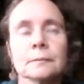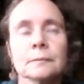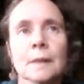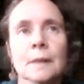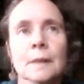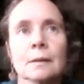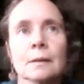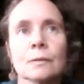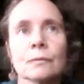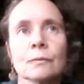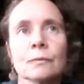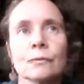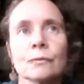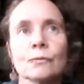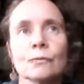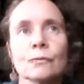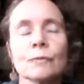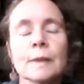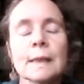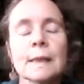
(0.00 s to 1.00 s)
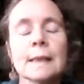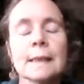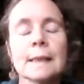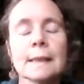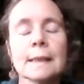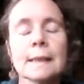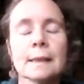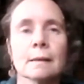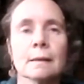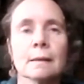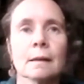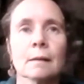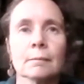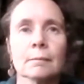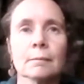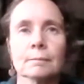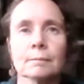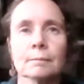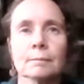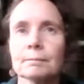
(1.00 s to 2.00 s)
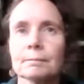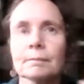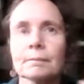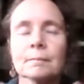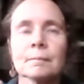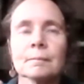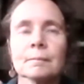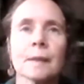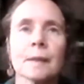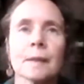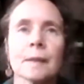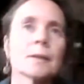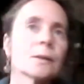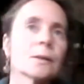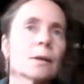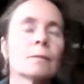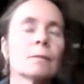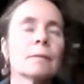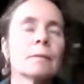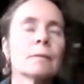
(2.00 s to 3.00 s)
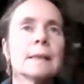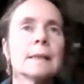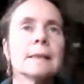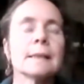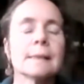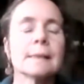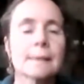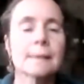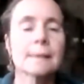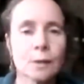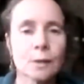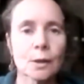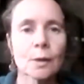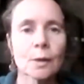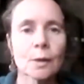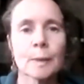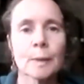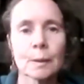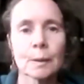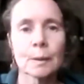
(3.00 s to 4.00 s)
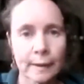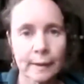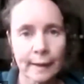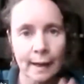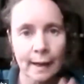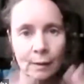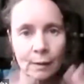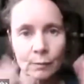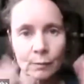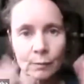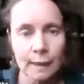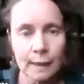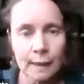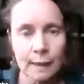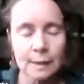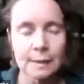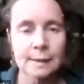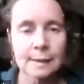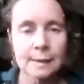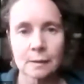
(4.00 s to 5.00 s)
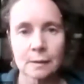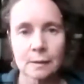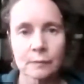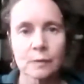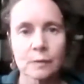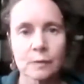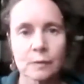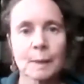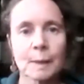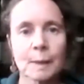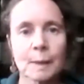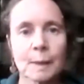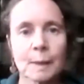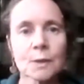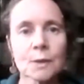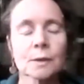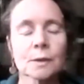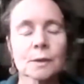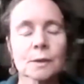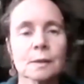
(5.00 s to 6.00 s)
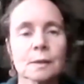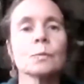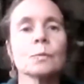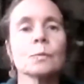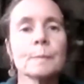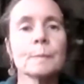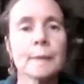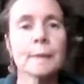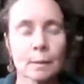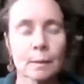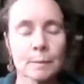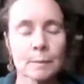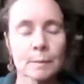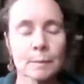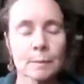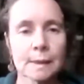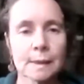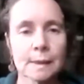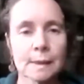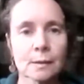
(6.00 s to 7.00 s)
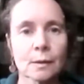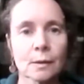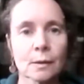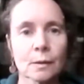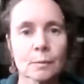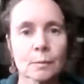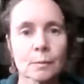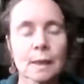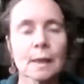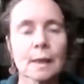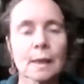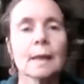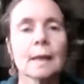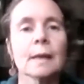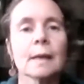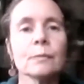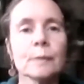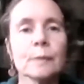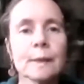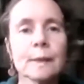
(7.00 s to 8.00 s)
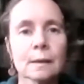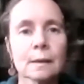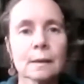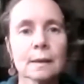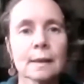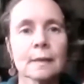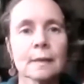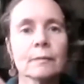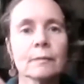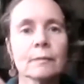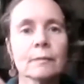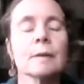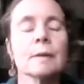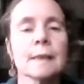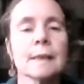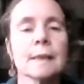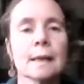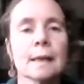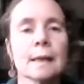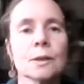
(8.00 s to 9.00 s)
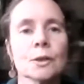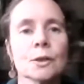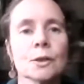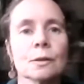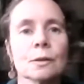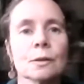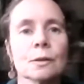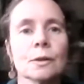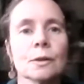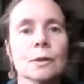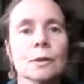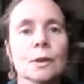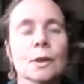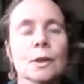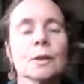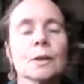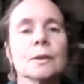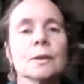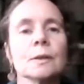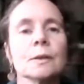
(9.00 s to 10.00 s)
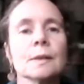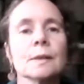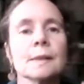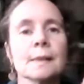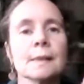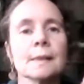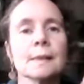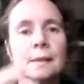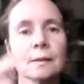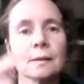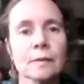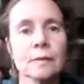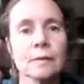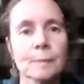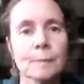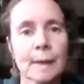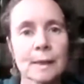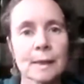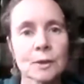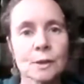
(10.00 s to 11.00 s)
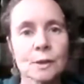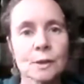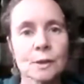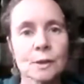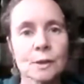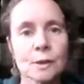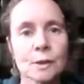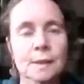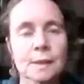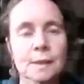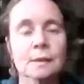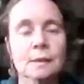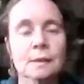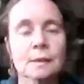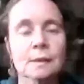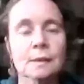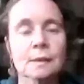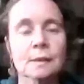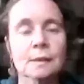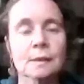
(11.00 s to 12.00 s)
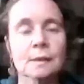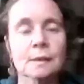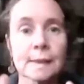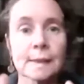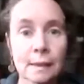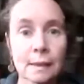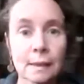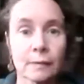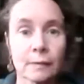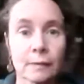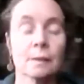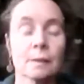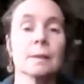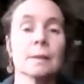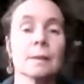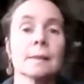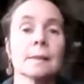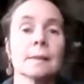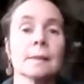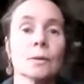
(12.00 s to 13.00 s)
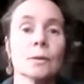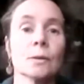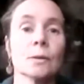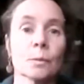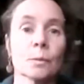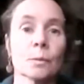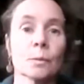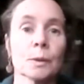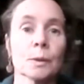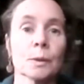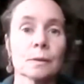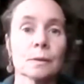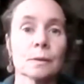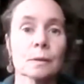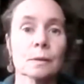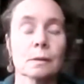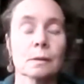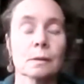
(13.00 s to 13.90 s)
kind of really, really disturbing without any sense of spaciousness, we become disturbed. If we can give our attention to the sense of spaciousness that is receiving the disturbance,